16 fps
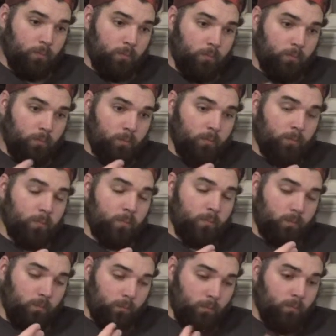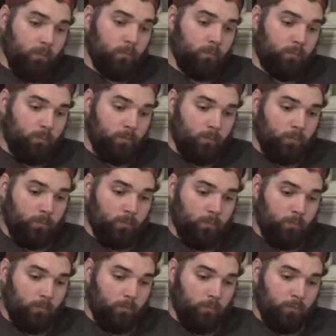
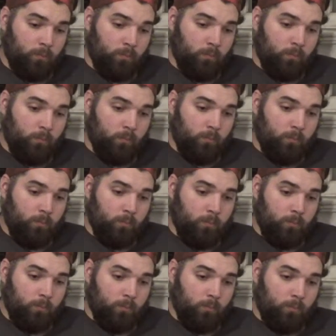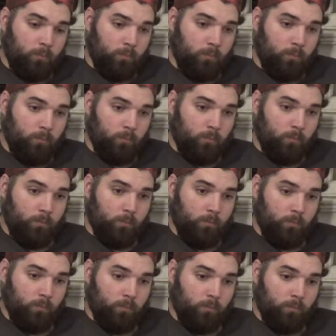
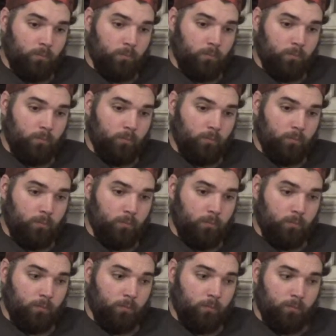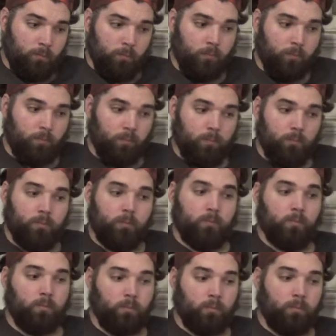
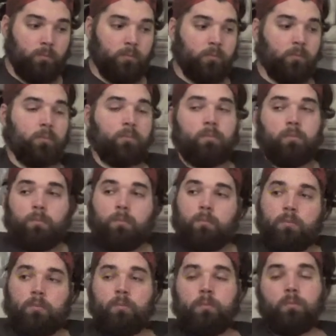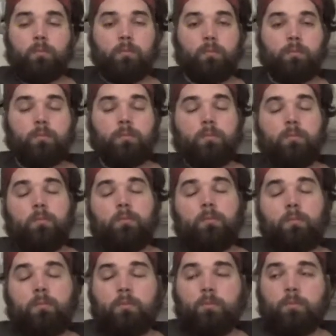(silent)